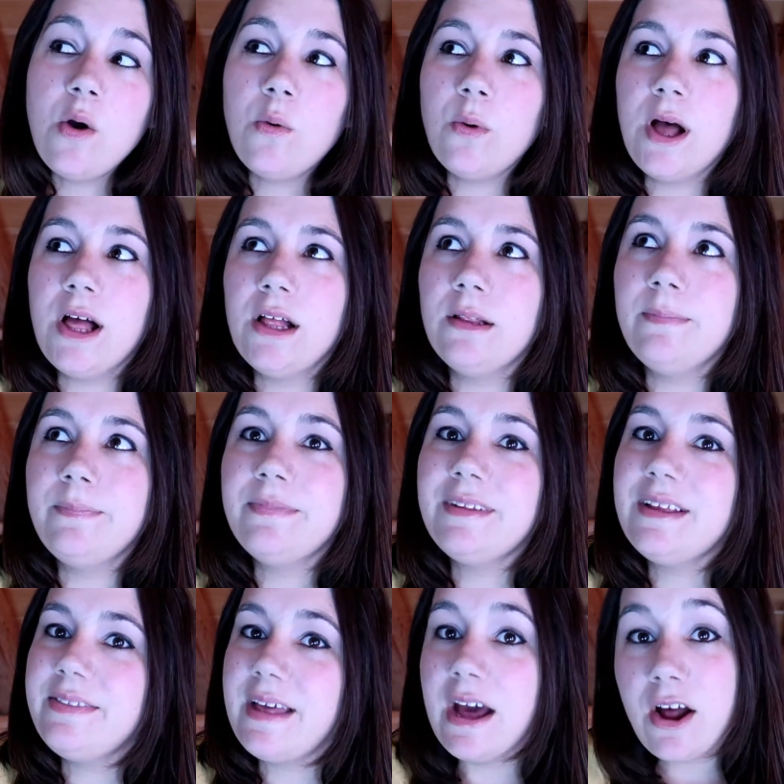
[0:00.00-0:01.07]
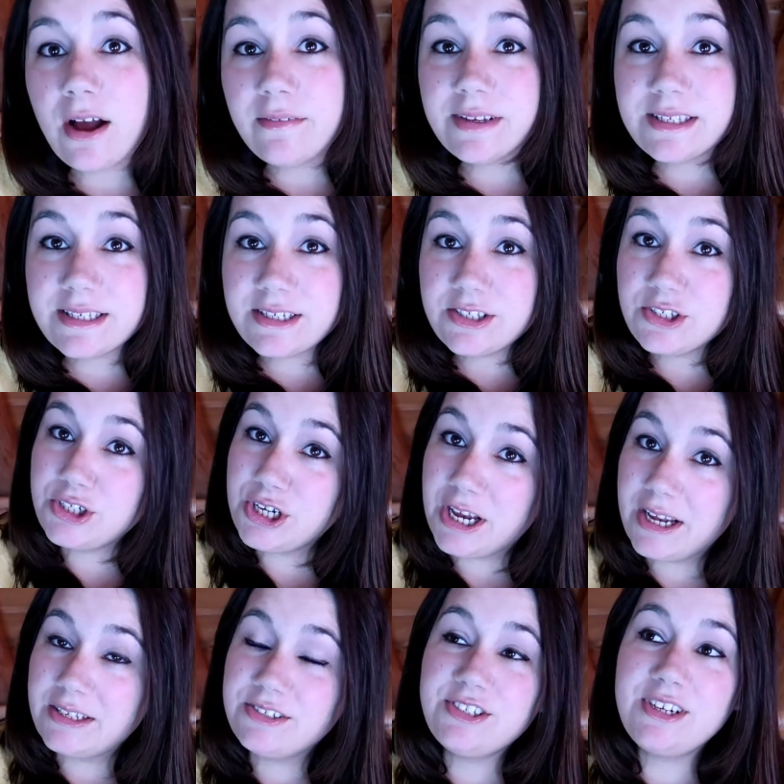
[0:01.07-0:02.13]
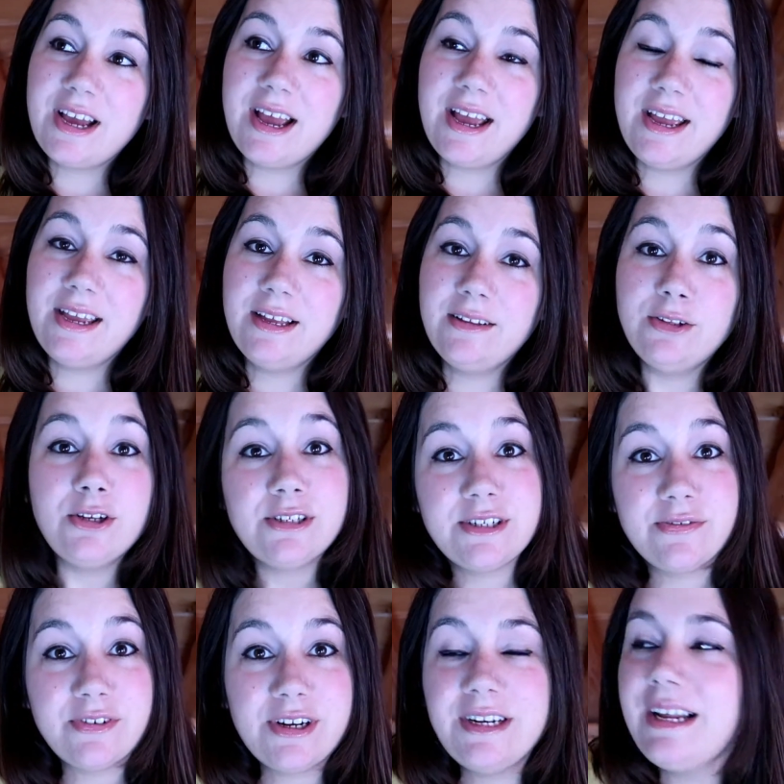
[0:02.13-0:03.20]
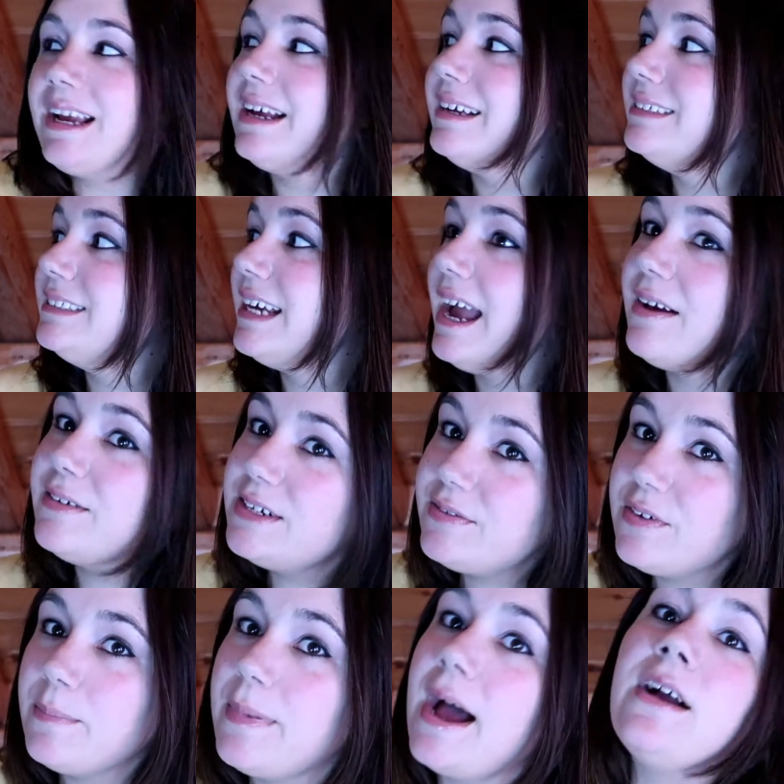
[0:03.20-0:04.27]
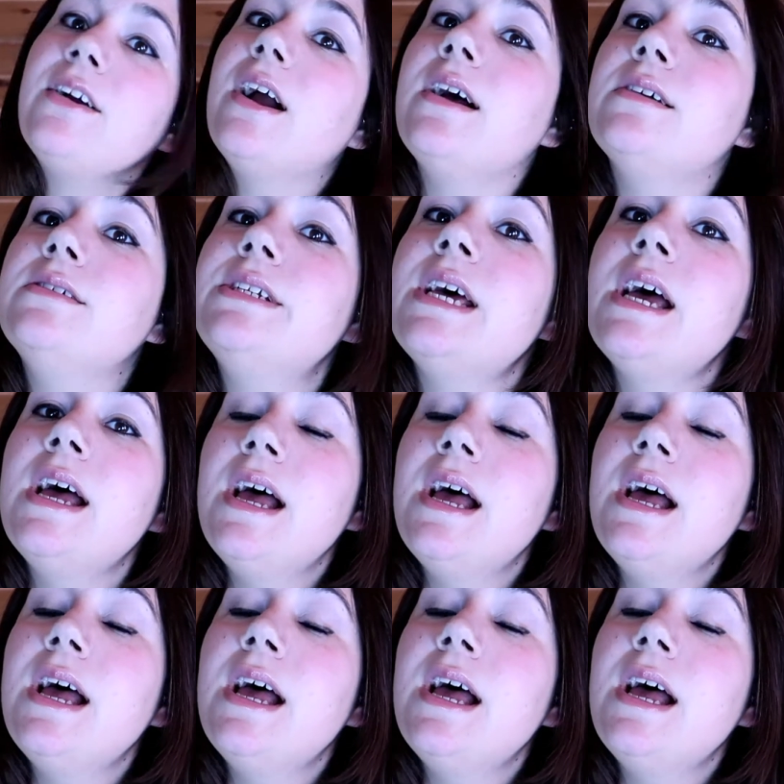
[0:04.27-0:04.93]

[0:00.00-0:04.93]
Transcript: Well, that obviously has changed. I look different and I have a different background.